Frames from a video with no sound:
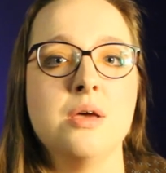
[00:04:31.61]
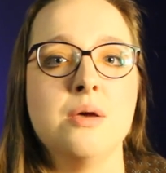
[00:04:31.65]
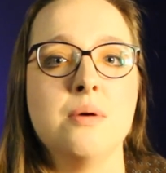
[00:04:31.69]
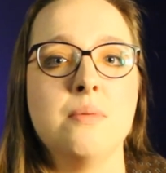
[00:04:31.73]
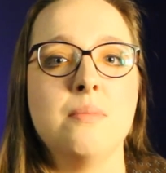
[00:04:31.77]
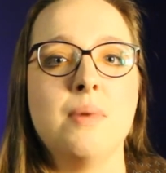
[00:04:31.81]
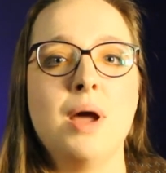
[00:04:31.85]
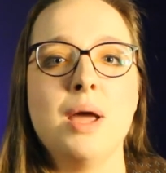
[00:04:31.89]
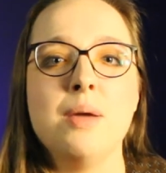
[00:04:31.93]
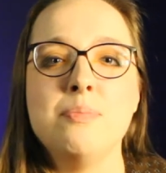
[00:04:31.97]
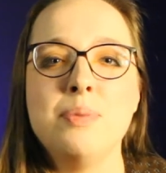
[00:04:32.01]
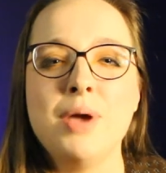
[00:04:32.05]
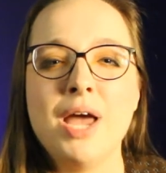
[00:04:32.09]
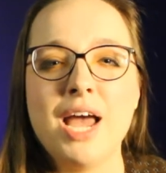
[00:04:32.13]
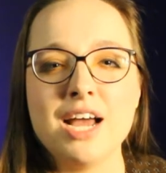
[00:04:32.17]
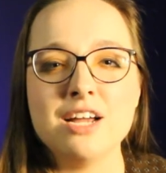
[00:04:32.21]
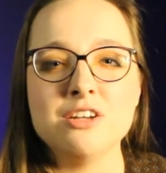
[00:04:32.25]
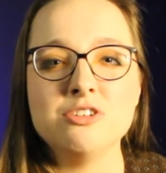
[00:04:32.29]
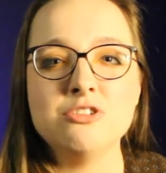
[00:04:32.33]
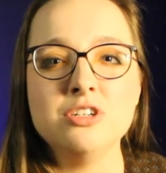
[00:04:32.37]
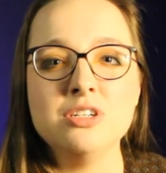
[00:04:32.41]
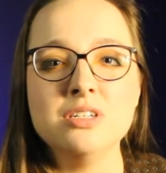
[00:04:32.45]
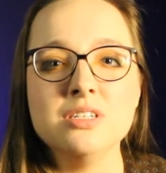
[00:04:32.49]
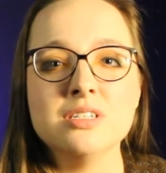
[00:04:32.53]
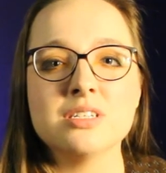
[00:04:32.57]
My
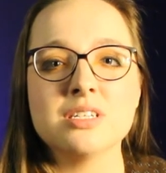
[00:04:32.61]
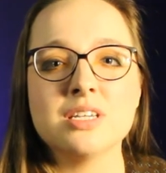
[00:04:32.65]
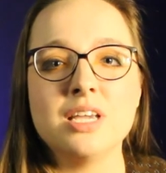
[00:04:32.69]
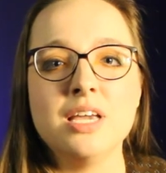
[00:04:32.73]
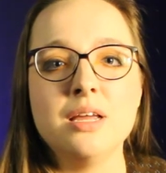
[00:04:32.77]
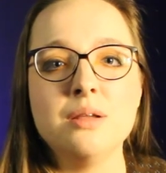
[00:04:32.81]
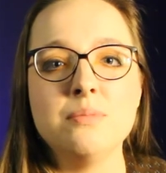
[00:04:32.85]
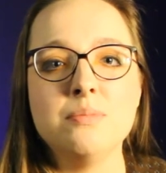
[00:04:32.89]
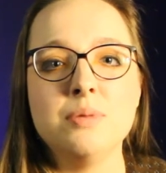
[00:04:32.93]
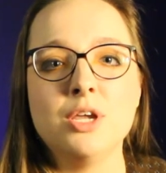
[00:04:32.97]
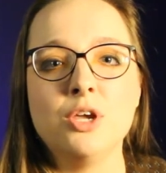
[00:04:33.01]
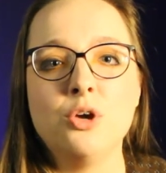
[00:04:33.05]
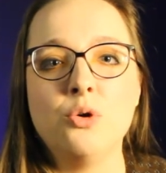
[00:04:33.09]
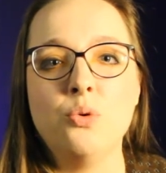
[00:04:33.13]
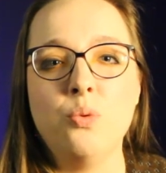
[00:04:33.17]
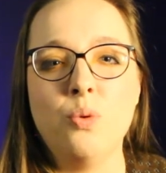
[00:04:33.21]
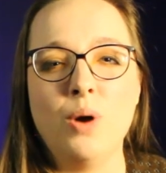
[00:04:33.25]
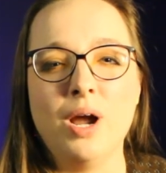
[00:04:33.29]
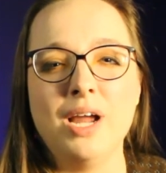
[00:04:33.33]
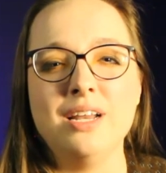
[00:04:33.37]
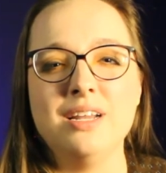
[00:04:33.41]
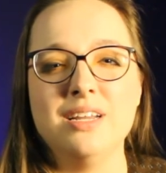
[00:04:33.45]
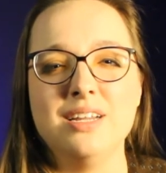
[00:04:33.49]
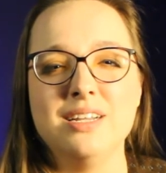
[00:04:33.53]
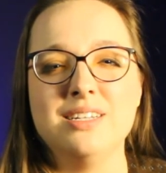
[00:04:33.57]
passions can be
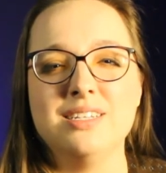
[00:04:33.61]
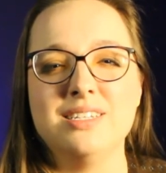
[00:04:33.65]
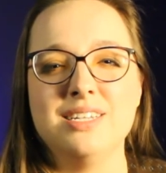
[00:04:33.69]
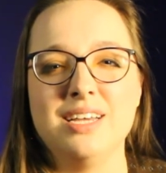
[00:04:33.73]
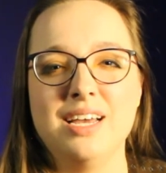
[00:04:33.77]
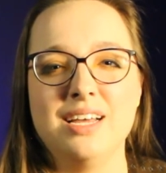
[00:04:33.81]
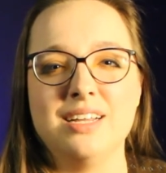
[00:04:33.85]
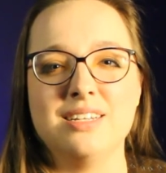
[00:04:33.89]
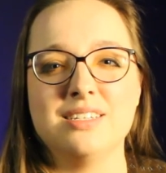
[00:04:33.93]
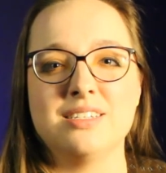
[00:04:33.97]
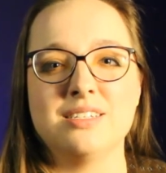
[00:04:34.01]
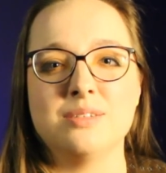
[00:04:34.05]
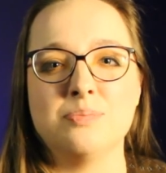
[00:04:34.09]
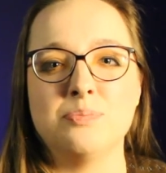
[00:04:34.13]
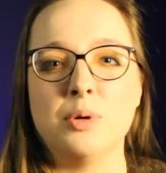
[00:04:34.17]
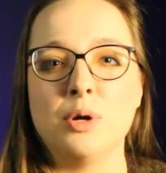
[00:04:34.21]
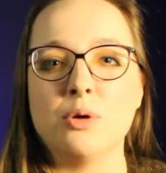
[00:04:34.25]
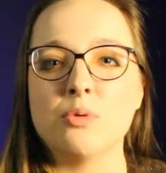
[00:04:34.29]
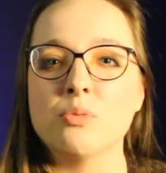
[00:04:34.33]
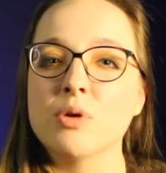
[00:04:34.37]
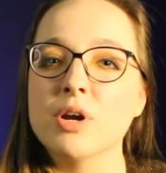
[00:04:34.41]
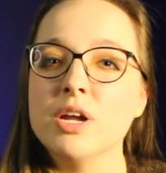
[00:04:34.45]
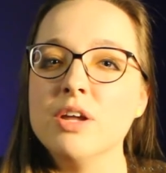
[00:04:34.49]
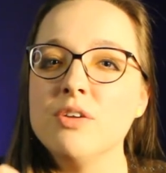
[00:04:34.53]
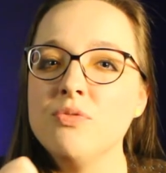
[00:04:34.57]
quite intense,
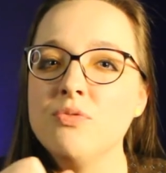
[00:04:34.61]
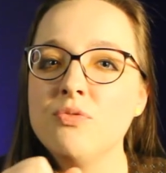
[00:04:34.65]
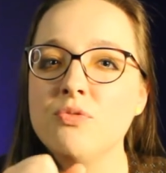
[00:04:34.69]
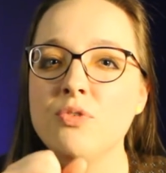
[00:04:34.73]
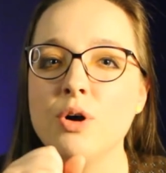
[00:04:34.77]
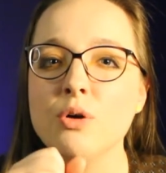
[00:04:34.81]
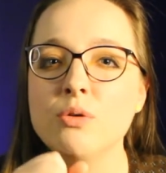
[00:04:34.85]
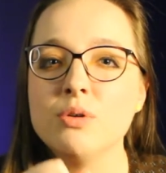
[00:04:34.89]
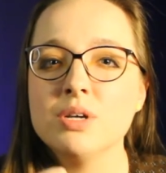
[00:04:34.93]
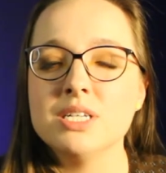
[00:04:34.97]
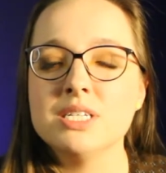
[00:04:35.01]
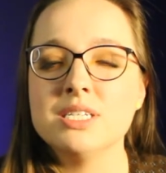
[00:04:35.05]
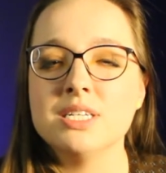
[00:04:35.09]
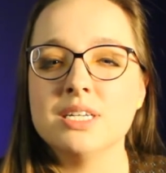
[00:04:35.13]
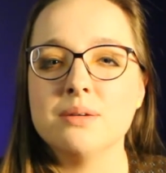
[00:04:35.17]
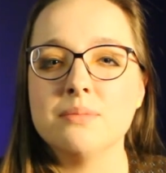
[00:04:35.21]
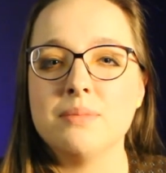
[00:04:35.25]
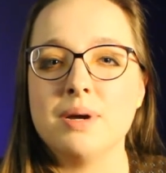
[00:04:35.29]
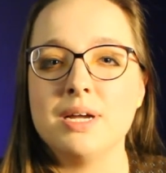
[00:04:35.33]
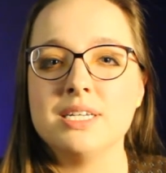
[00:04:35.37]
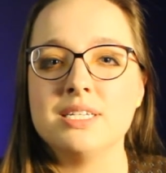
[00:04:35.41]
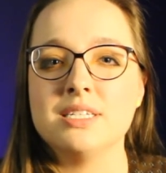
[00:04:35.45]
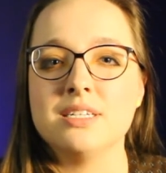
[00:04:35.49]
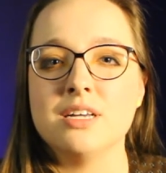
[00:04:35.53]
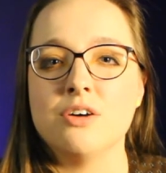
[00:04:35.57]
but refocusing
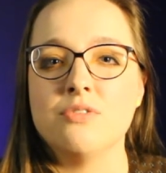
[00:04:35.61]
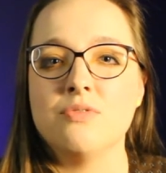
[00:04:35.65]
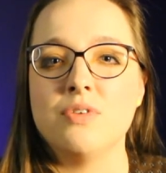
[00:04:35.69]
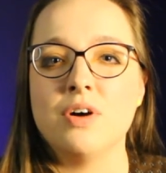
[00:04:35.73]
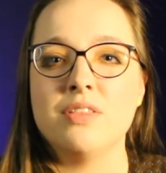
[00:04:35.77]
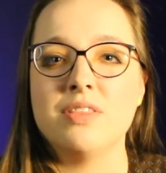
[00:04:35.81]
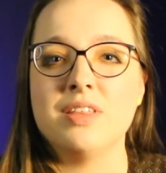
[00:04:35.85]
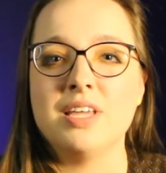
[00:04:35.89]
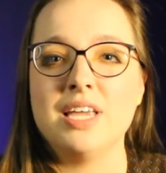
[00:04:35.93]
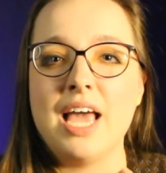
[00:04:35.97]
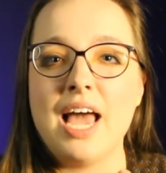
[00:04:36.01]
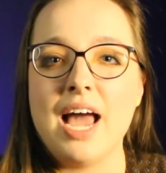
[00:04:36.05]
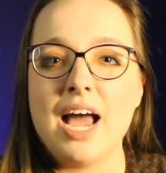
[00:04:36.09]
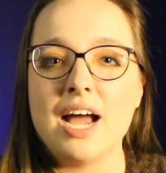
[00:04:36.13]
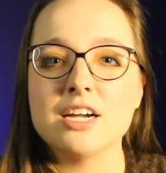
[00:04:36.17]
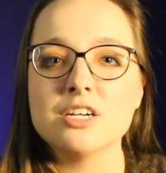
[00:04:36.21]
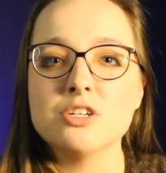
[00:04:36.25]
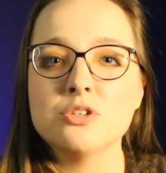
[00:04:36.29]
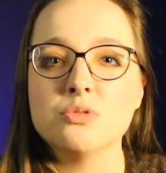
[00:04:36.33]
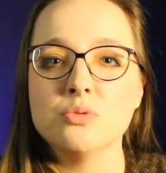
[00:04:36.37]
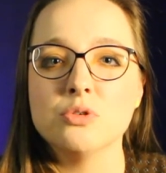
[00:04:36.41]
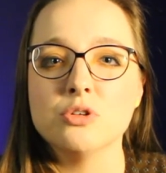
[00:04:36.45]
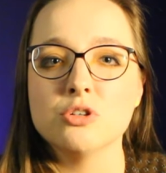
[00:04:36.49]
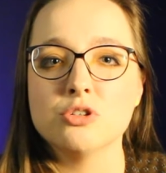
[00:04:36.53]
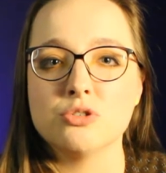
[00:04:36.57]
myself on the
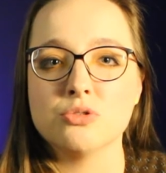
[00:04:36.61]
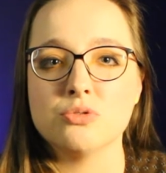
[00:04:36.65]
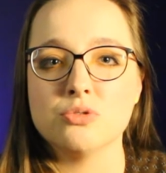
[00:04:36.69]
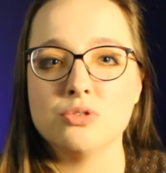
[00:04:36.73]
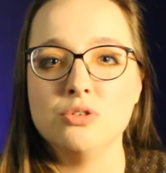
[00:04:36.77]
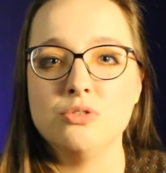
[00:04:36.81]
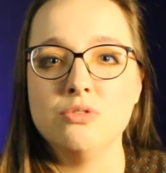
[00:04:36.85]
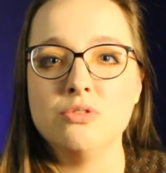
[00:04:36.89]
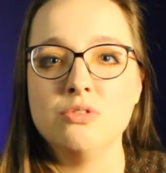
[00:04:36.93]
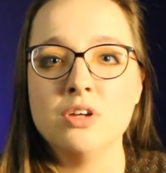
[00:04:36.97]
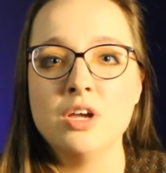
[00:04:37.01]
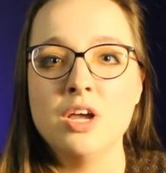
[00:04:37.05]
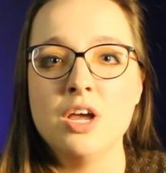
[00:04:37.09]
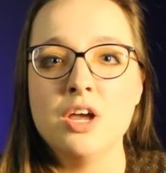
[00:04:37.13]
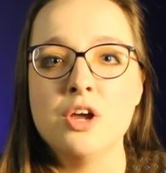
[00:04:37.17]
actual truth